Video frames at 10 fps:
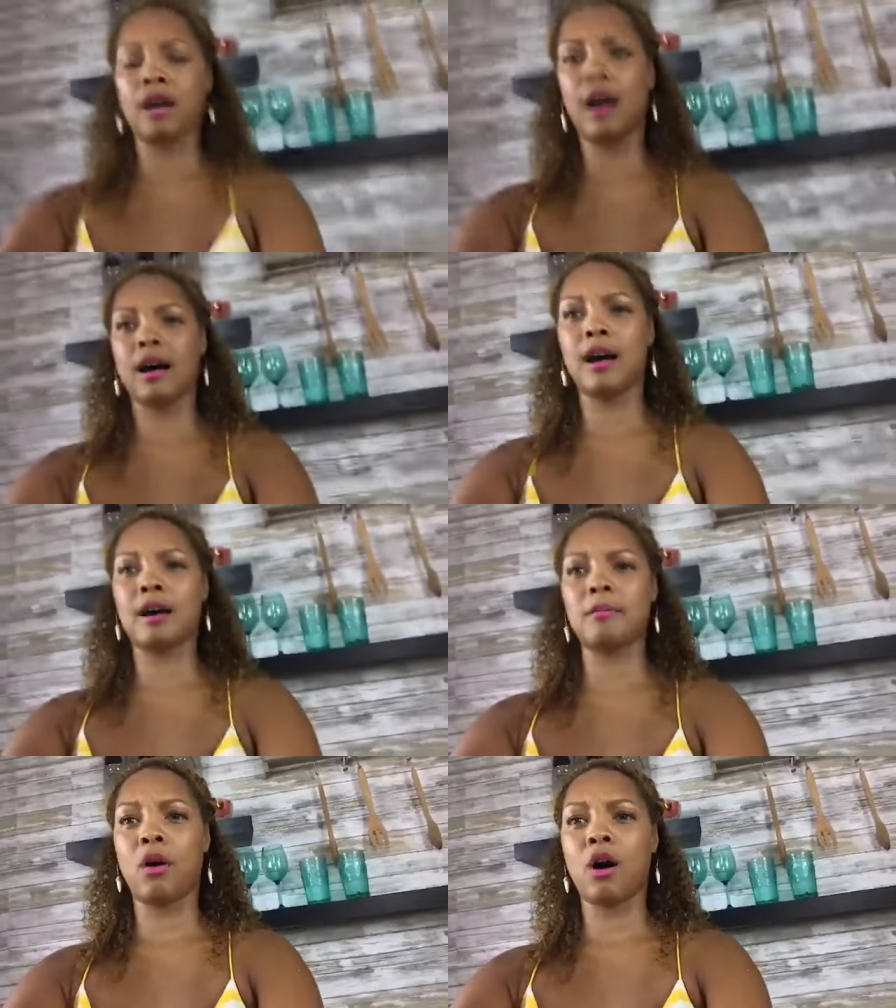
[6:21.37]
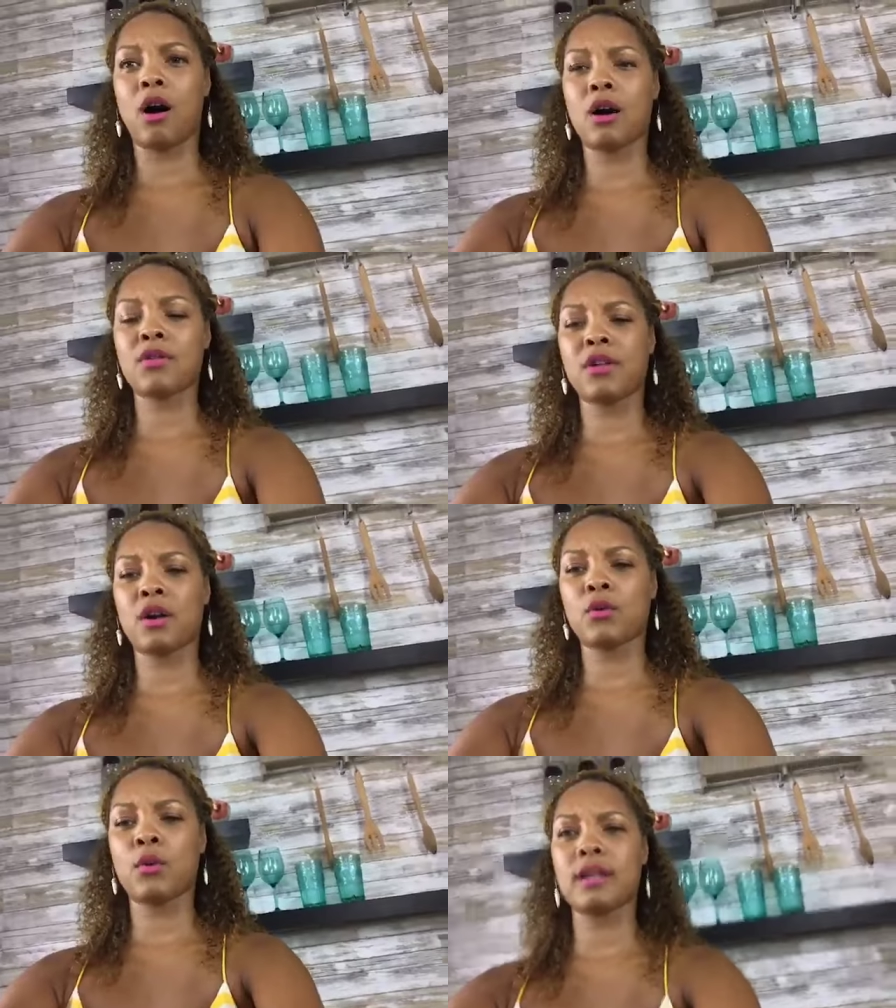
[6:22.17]
Um, are
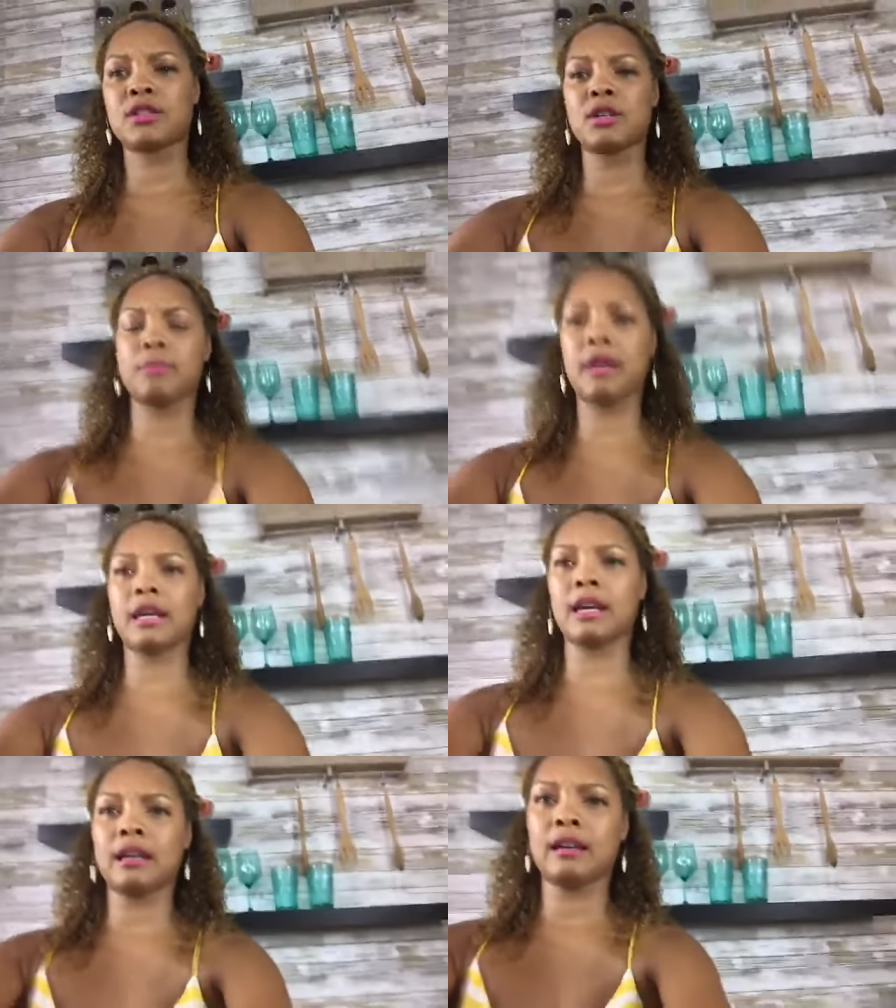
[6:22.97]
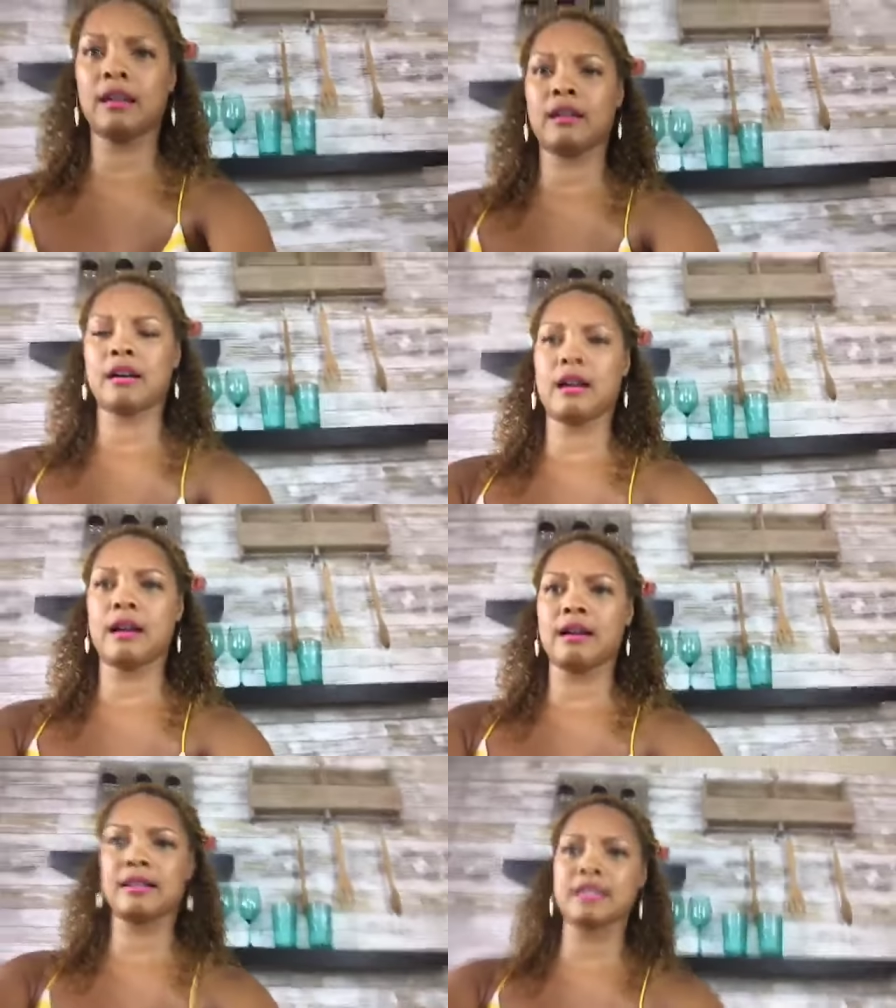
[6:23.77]
there going to be
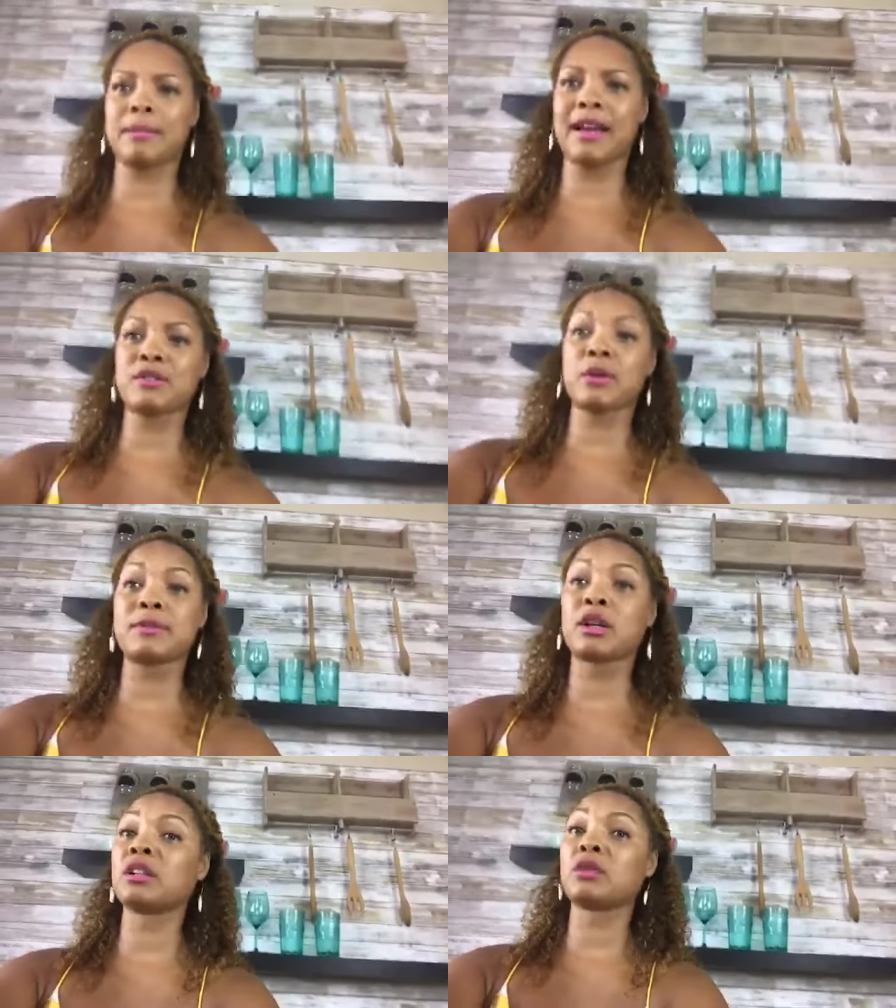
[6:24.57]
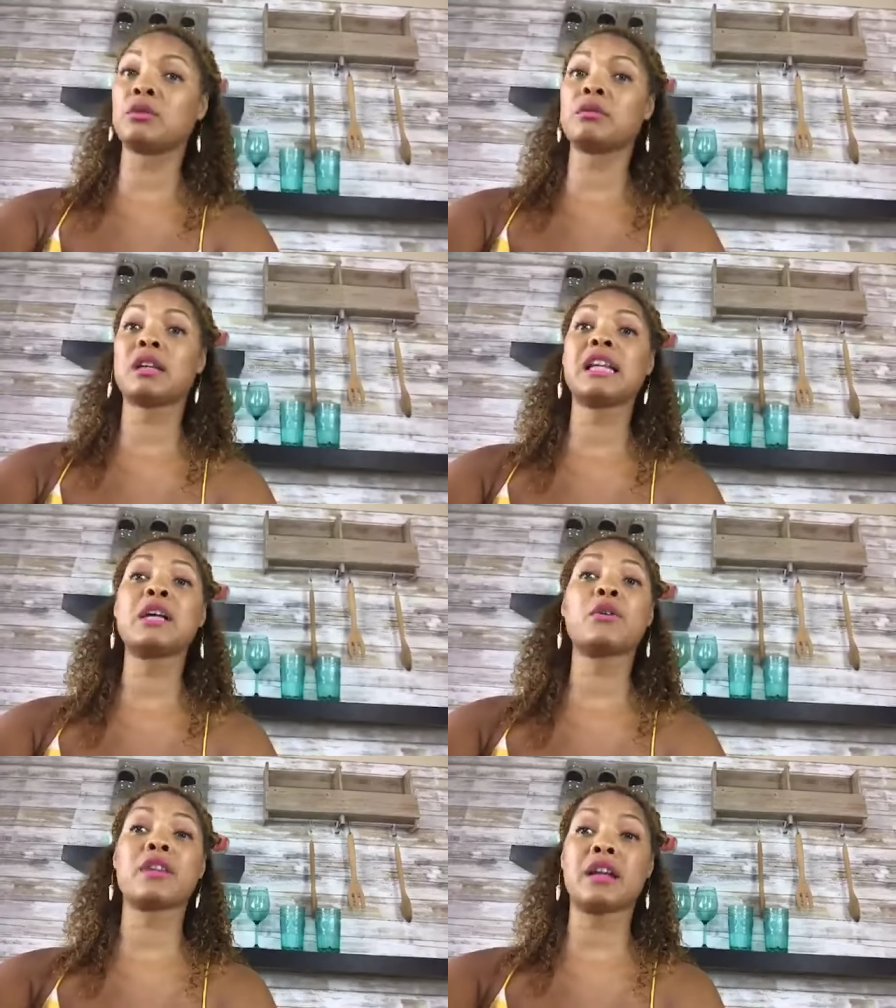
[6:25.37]
uh, some ice creams that are a little
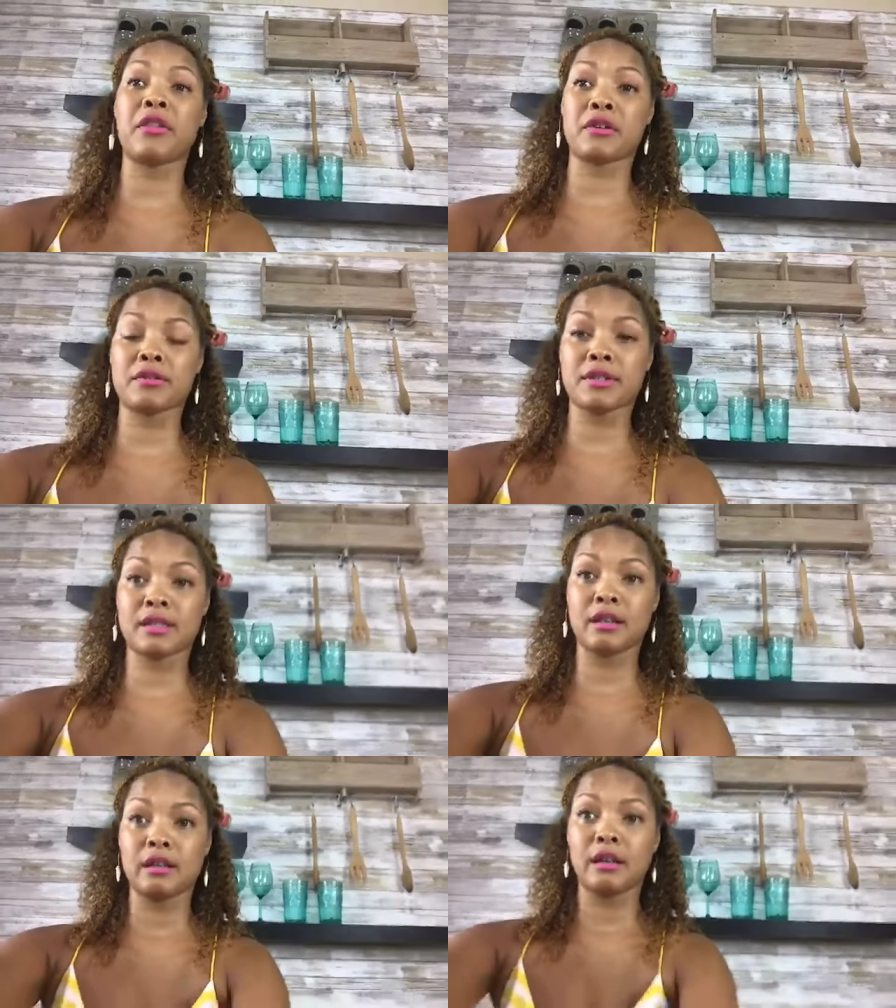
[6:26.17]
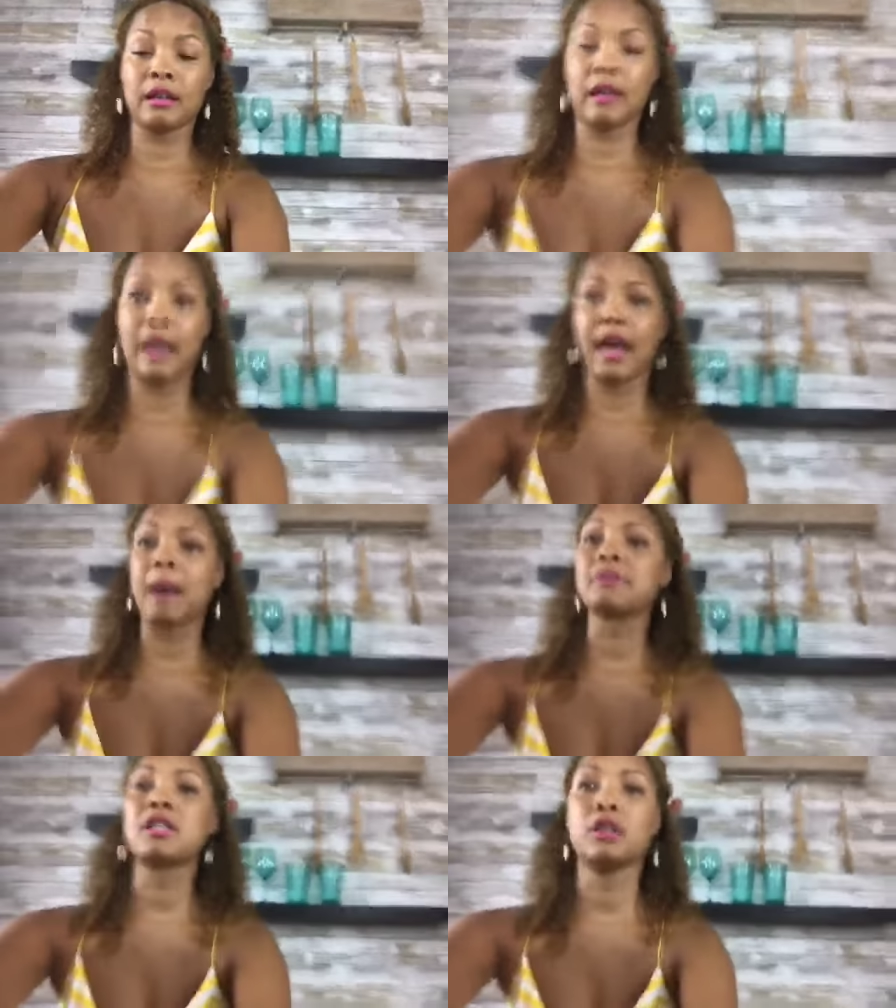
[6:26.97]
cleaner than others?
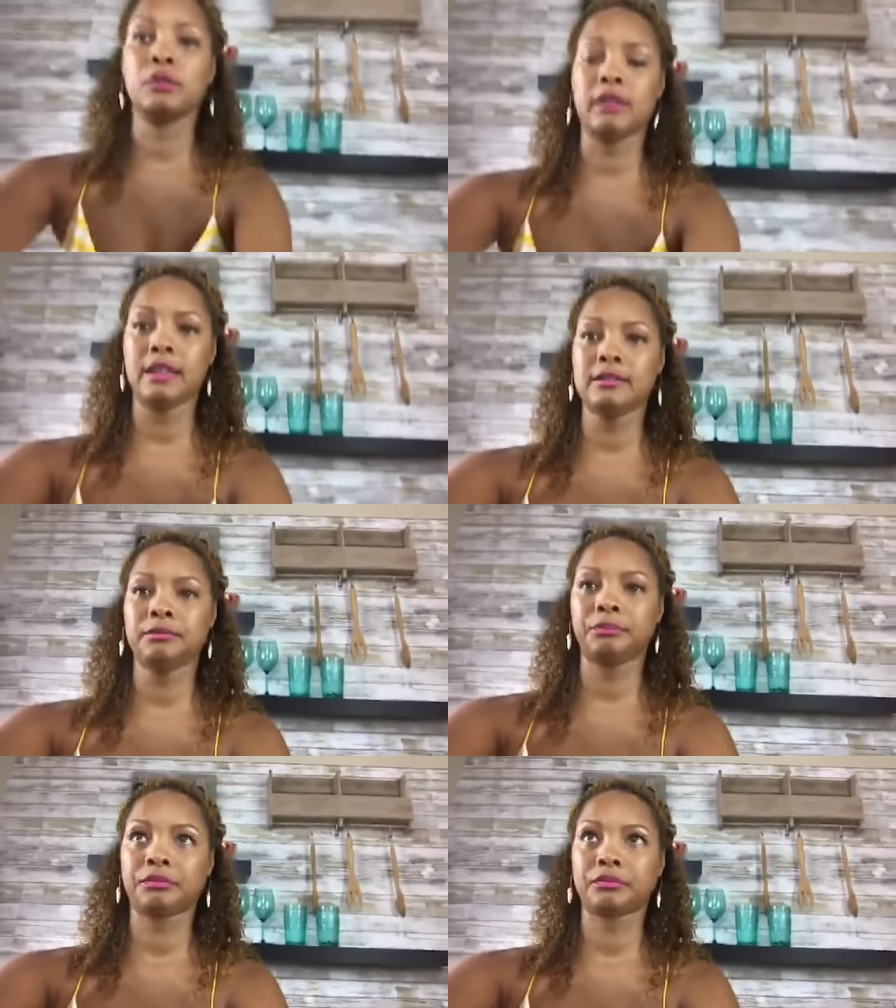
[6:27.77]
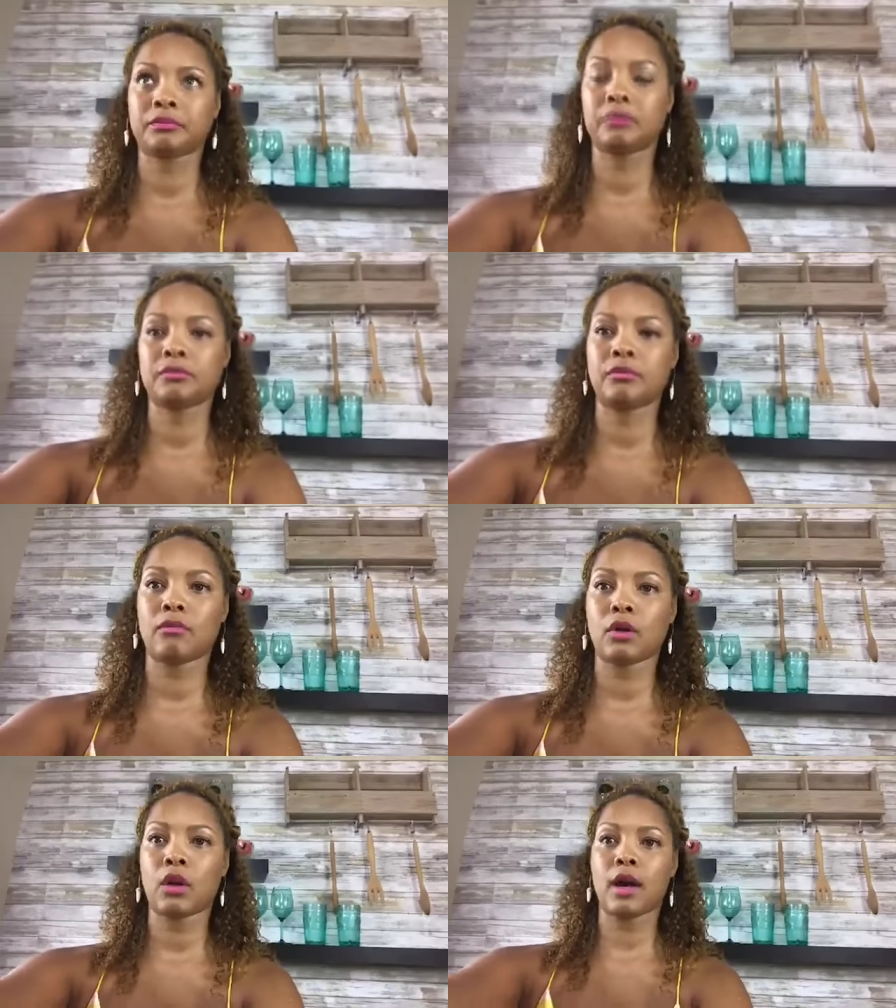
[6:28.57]
Absolutely.
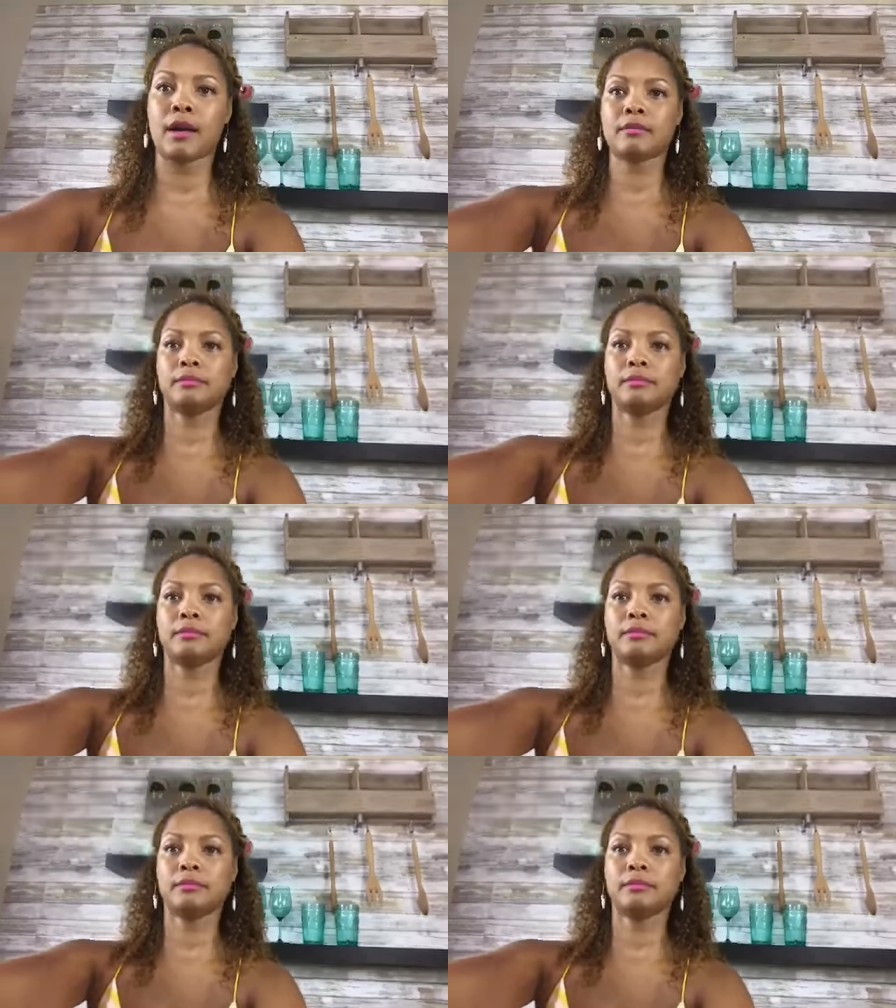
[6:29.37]
Okay.